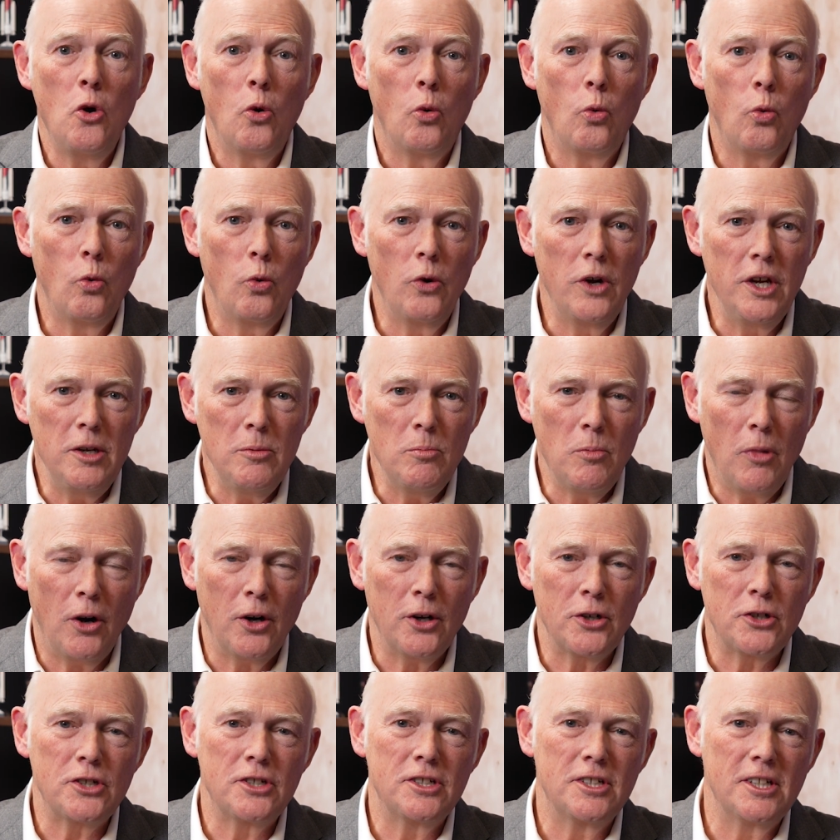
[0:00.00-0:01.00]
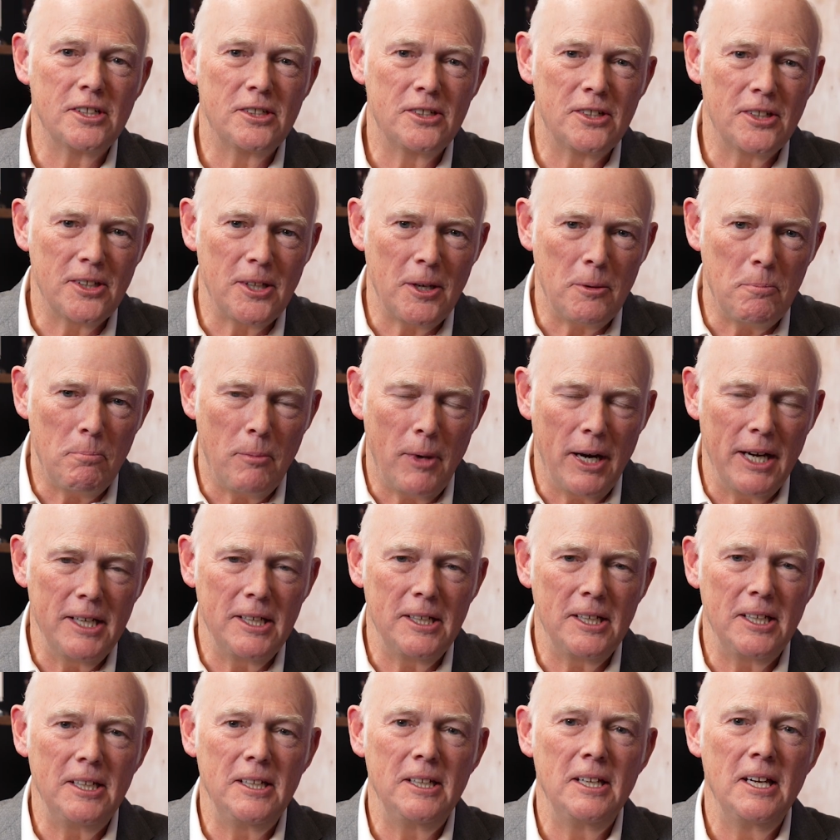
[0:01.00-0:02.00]
We marched to the
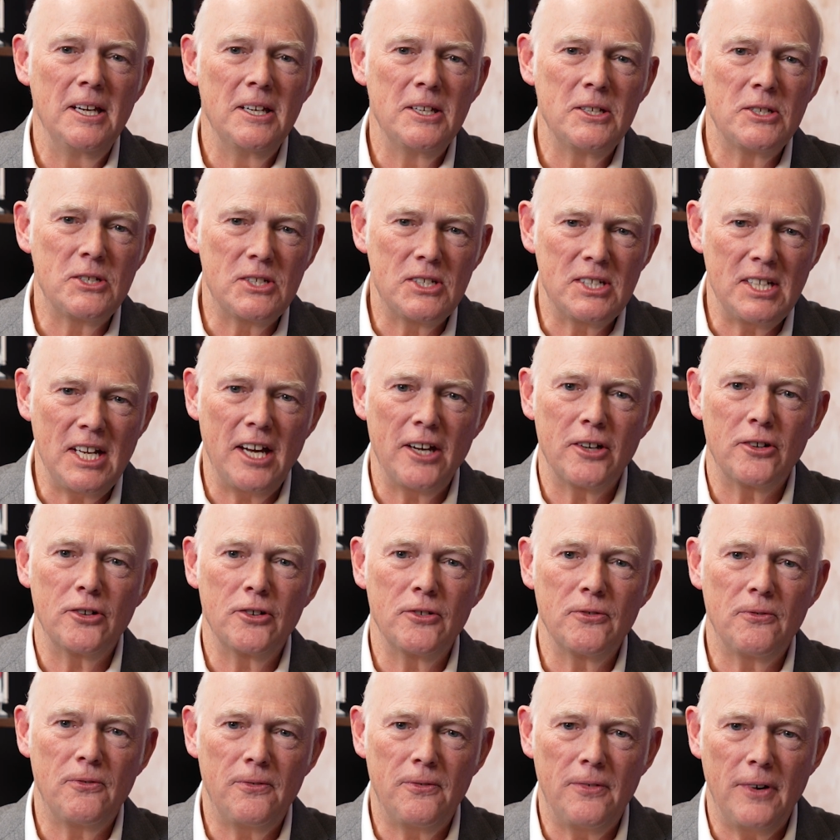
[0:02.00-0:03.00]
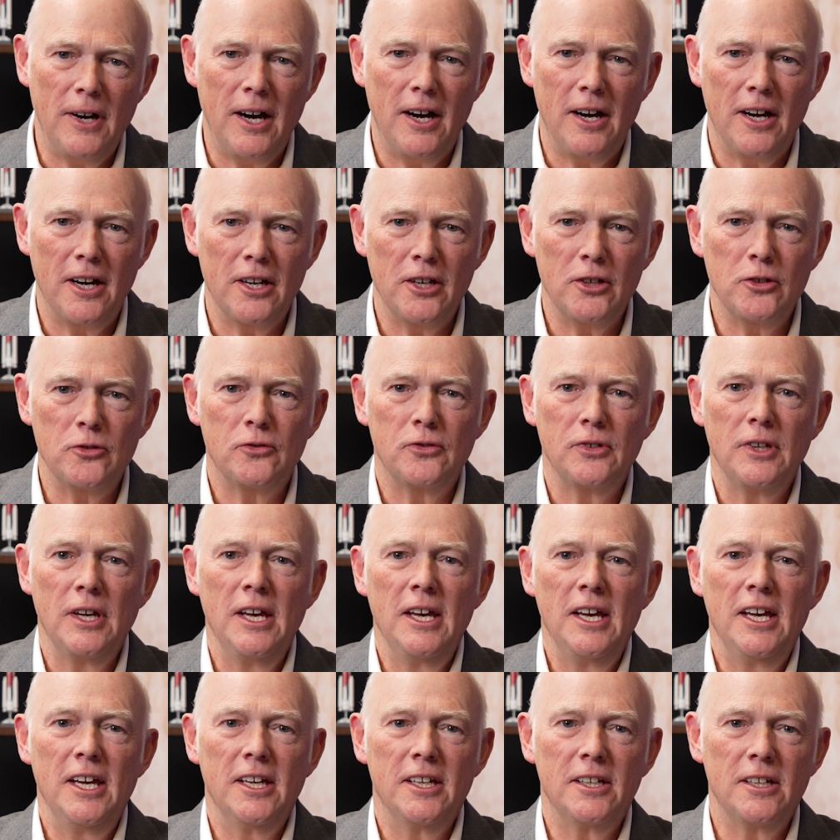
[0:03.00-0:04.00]
mighty Saturn V
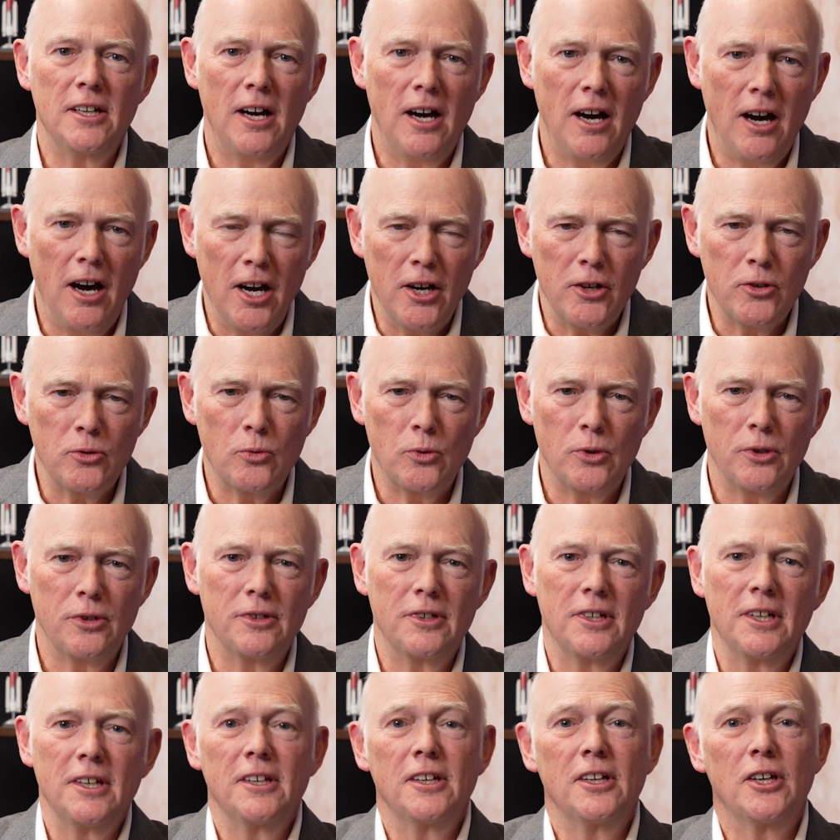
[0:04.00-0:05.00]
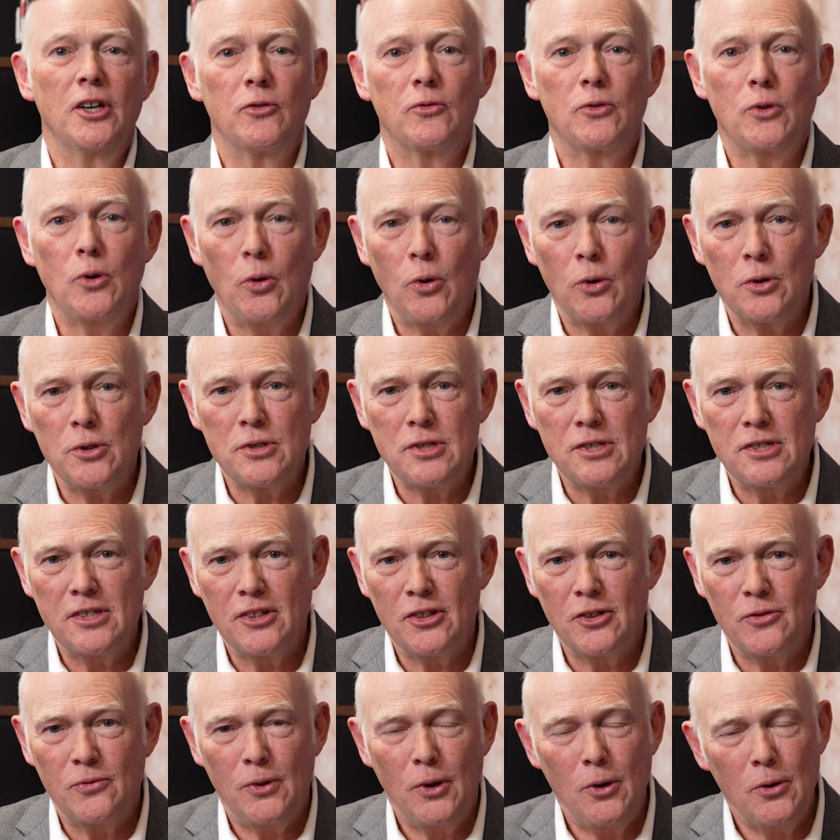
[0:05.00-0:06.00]
and onward, of course, to
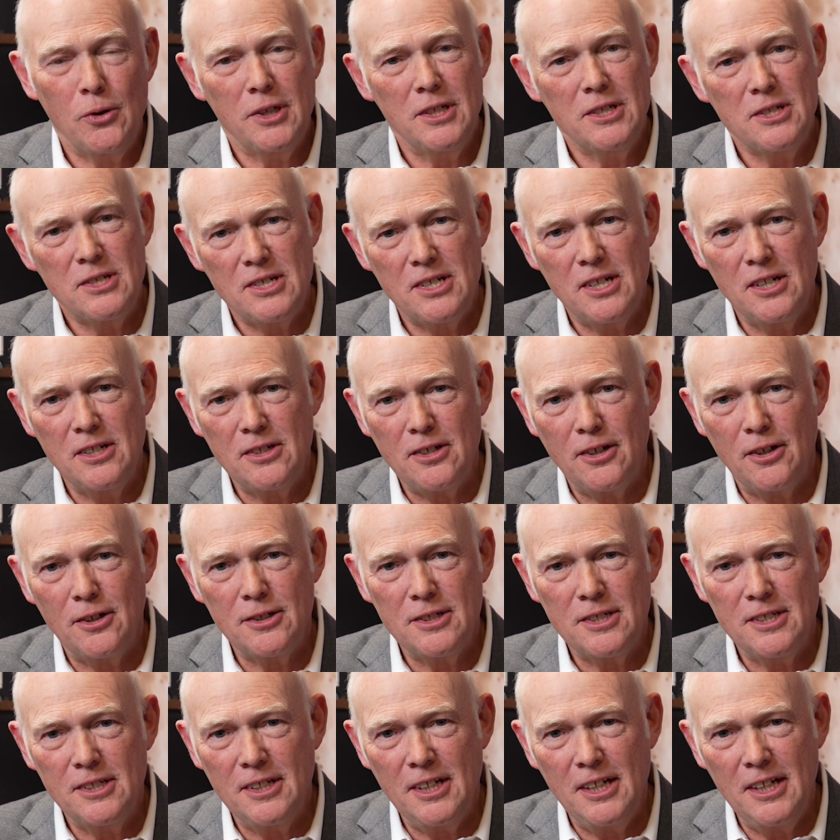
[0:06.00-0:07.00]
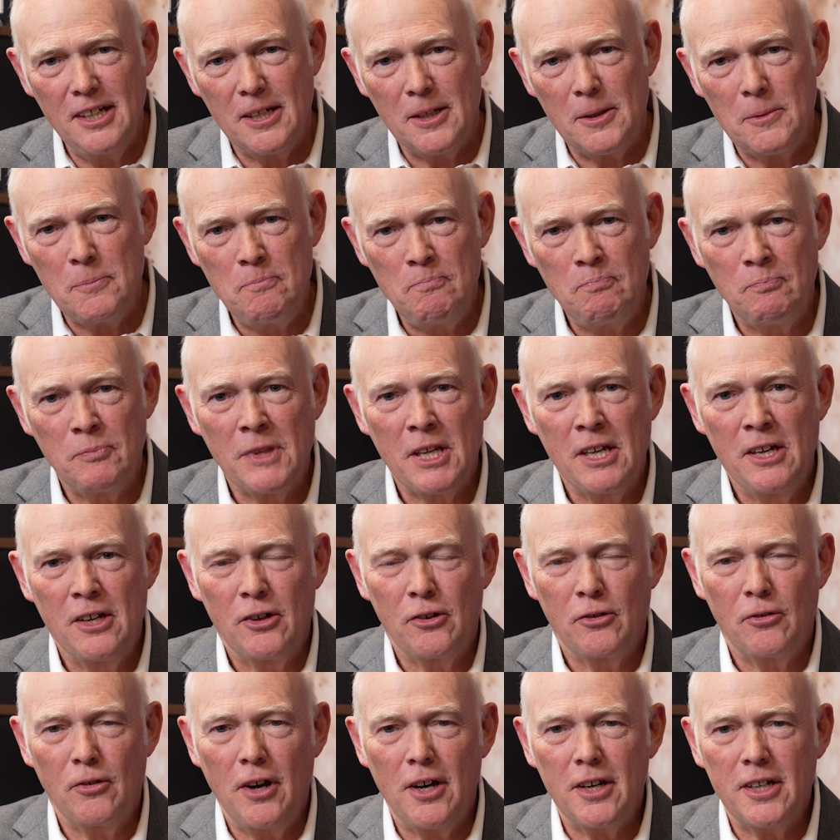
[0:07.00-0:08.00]
the Vulcan Centaur today.
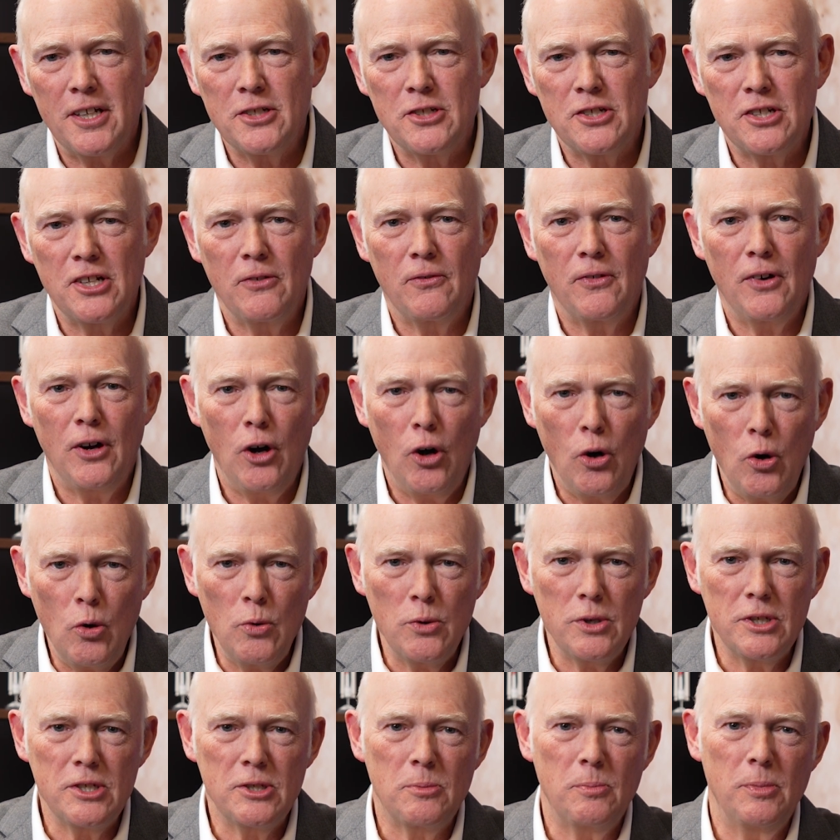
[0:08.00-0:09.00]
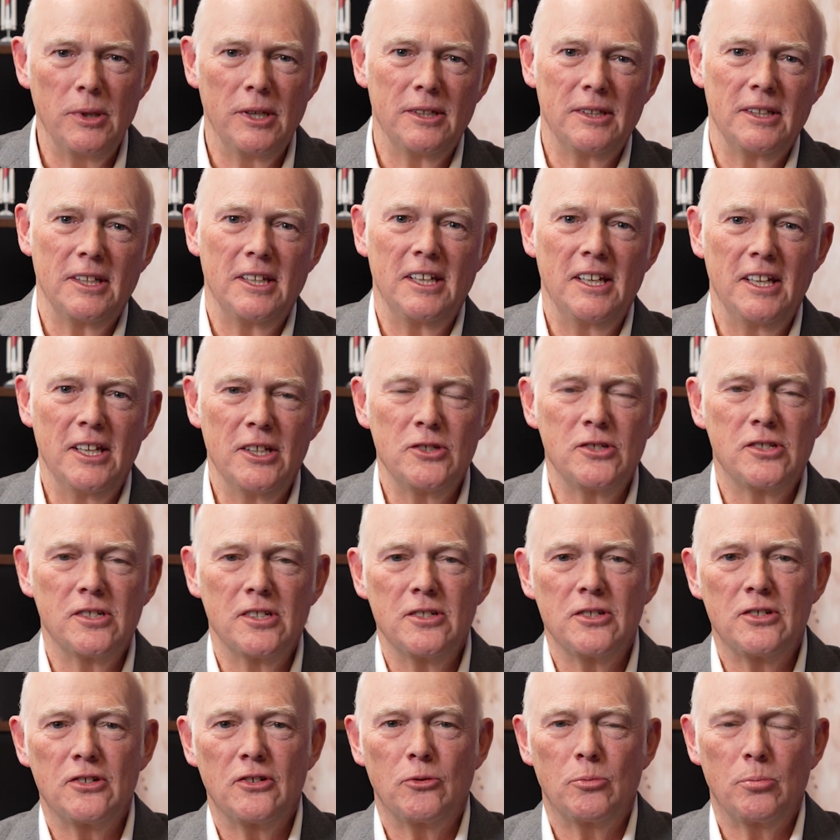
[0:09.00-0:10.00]
Rockets have always been the
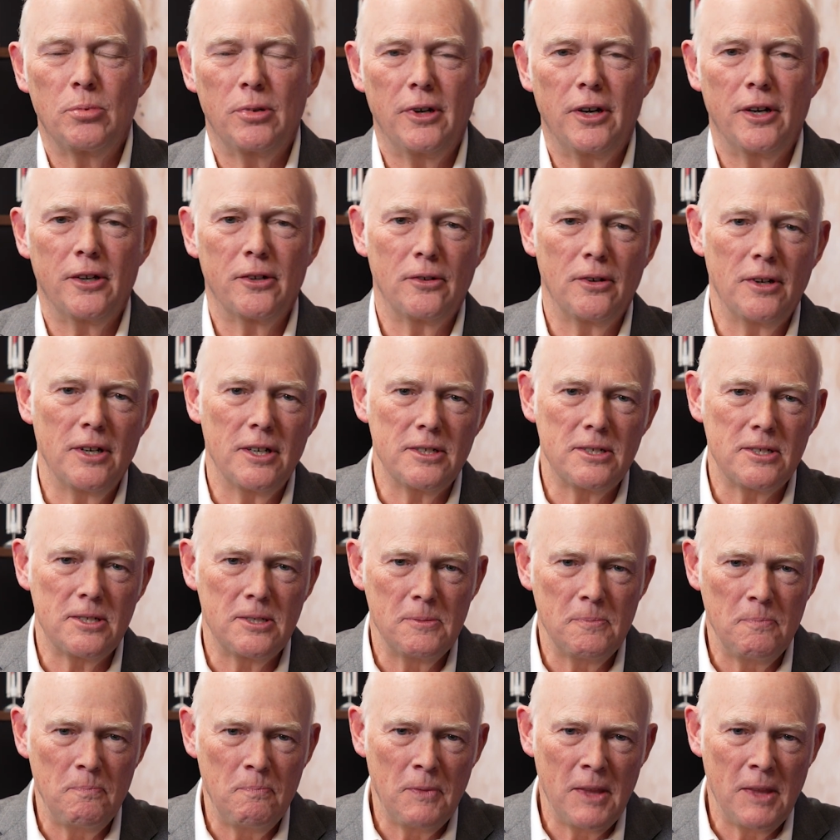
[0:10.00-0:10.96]
engines of progress.